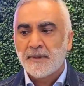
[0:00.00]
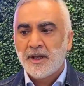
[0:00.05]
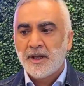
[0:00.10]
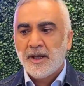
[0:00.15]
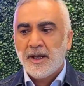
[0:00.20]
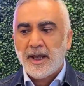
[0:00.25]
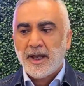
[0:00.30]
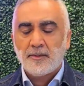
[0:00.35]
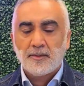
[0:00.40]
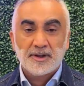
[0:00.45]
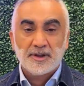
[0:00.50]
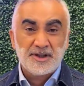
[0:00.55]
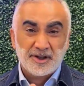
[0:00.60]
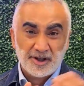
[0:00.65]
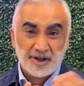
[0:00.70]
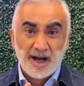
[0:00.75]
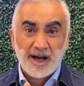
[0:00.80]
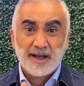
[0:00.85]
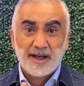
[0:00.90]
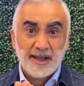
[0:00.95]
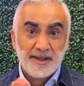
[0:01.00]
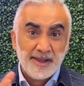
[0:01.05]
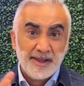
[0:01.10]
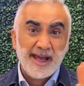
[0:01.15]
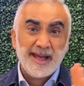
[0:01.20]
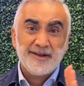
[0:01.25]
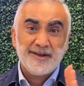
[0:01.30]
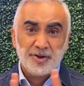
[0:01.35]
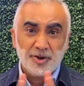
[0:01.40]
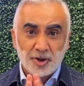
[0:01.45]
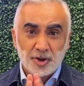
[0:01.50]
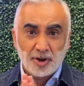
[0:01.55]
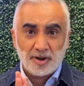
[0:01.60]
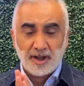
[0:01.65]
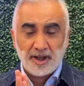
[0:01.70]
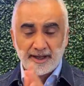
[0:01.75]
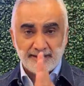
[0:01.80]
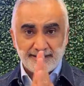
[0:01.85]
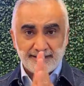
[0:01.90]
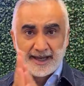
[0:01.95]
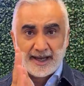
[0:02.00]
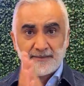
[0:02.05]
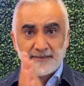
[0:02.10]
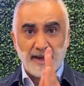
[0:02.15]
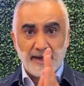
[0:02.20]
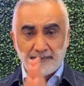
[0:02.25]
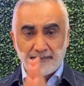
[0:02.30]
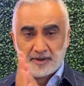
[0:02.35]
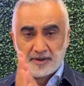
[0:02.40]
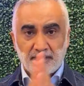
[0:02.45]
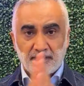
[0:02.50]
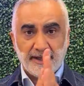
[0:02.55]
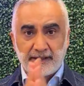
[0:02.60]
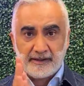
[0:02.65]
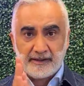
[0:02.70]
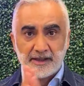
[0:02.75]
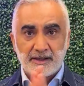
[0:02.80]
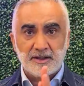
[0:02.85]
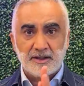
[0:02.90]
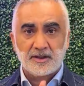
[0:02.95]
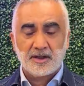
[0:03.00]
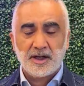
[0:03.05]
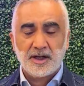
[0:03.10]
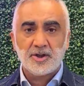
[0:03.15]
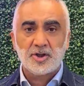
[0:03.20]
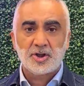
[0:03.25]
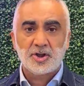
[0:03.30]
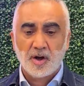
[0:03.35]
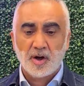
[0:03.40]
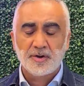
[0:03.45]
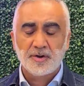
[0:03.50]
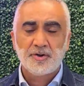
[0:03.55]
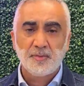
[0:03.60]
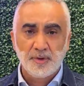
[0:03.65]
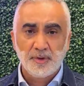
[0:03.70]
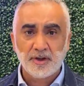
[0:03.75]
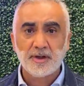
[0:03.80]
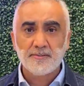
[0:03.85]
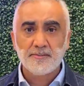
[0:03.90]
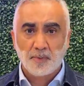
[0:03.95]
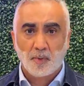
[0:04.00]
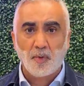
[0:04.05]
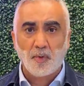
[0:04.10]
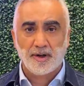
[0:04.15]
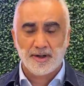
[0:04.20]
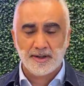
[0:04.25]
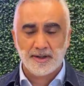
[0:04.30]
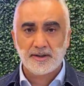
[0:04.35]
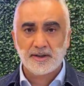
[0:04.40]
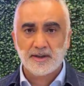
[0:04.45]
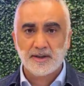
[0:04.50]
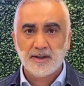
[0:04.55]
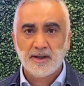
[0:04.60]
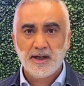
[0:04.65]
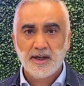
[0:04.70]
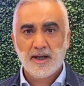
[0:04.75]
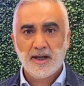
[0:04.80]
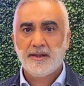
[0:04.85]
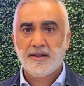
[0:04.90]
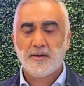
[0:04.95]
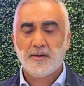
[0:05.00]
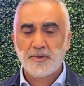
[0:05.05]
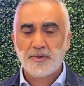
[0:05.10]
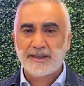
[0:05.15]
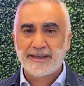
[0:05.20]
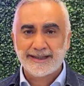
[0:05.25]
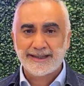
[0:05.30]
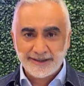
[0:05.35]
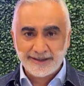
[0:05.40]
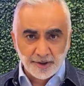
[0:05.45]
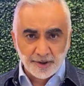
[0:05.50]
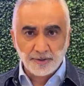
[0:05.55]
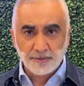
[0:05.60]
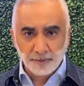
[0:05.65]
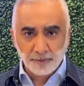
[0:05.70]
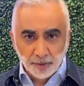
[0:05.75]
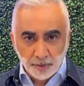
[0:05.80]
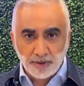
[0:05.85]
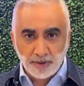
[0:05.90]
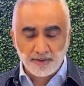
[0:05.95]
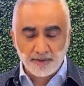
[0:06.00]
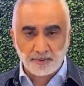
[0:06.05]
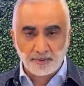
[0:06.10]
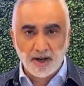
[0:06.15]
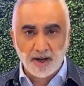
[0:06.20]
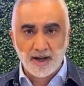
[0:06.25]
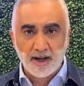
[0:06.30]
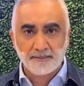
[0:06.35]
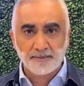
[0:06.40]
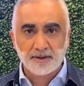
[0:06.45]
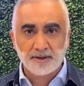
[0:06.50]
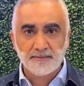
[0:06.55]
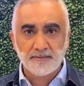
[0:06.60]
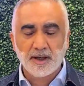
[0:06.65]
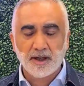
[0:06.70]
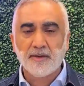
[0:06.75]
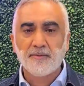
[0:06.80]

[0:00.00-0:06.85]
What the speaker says: And once they're gone, and then you're like sandpaper, like this. And so it's really important that we get to the root of the problem and